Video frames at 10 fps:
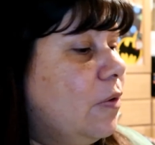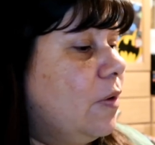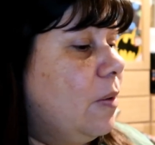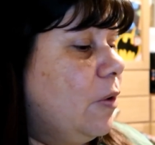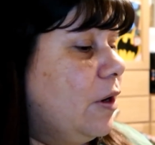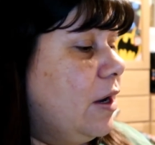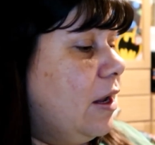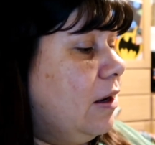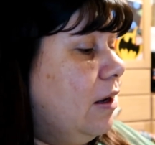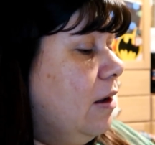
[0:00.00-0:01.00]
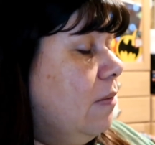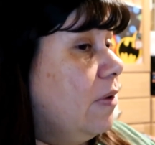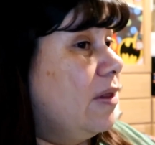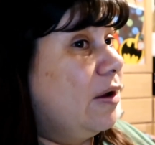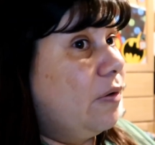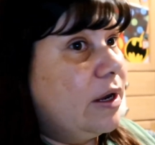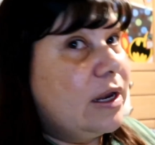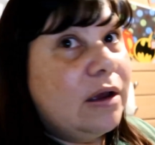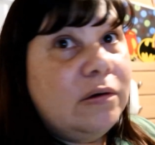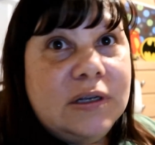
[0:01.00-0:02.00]
more what I'm working on. But like right
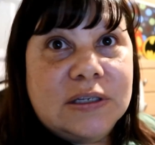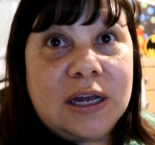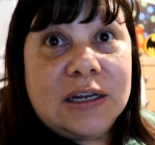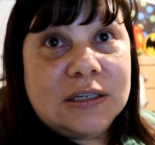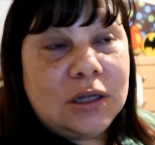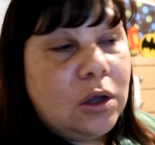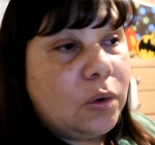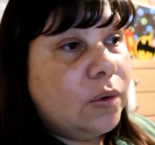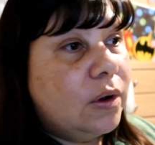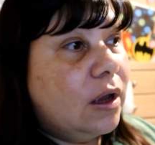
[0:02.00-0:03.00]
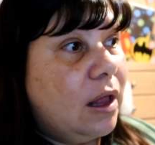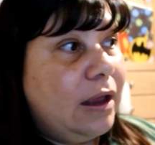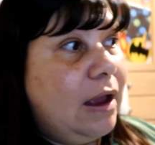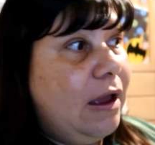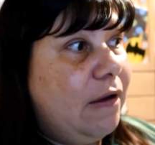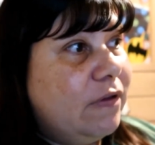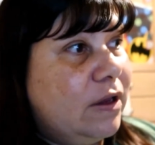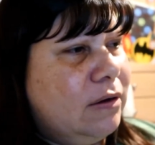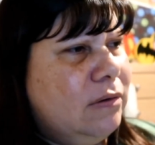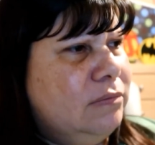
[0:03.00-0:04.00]
now, it's kind of slow. Like I have
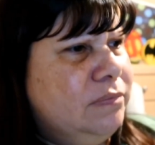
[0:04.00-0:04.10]
like